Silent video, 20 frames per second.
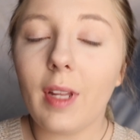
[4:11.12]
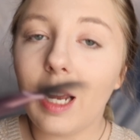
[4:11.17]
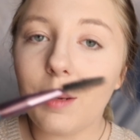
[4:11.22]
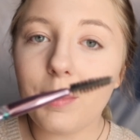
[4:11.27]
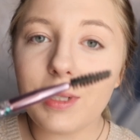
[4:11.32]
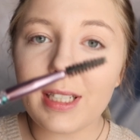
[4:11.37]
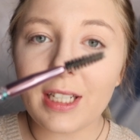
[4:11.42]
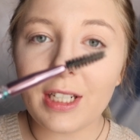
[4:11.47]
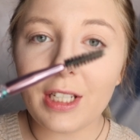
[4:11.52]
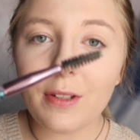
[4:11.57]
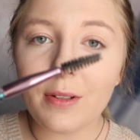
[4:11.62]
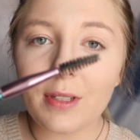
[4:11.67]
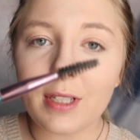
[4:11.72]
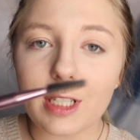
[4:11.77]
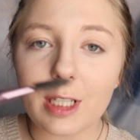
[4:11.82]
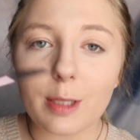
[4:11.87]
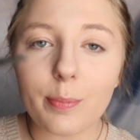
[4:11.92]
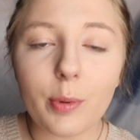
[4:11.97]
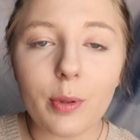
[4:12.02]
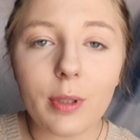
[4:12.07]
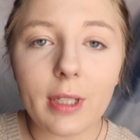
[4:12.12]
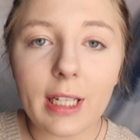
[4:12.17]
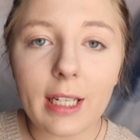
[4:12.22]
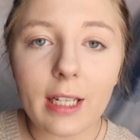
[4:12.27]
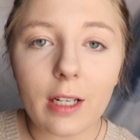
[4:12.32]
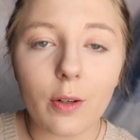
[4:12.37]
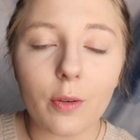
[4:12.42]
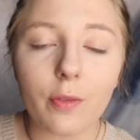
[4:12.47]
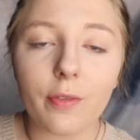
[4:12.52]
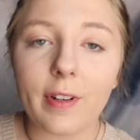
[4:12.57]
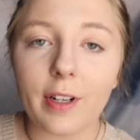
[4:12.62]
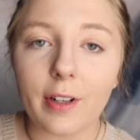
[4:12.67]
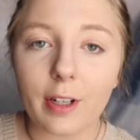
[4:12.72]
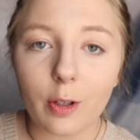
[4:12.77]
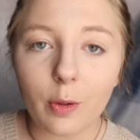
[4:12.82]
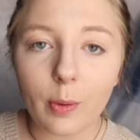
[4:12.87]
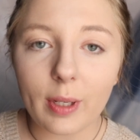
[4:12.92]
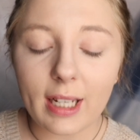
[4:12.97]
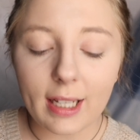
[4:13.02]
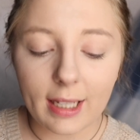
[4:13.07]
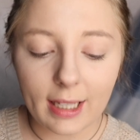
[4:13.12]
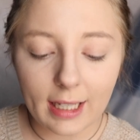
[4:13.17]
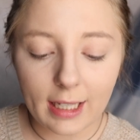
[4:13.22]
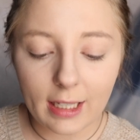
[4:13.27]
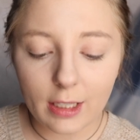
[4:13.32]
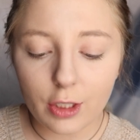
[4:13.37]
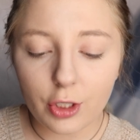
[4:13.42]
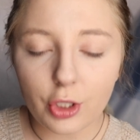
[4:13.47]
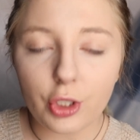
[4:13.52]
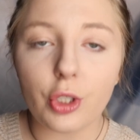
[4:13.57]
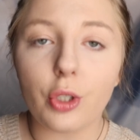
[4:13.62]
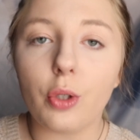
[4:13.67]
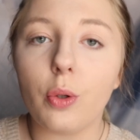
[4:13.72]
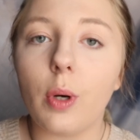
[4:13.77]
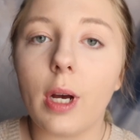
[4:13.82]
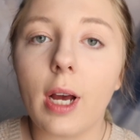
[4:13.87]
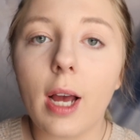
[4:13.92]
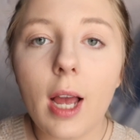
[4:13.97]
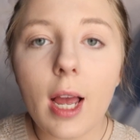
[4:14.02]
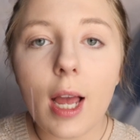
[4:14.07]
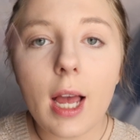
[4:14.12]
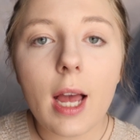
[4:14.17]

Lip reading: I'm just gonna use a spoolie very quickly to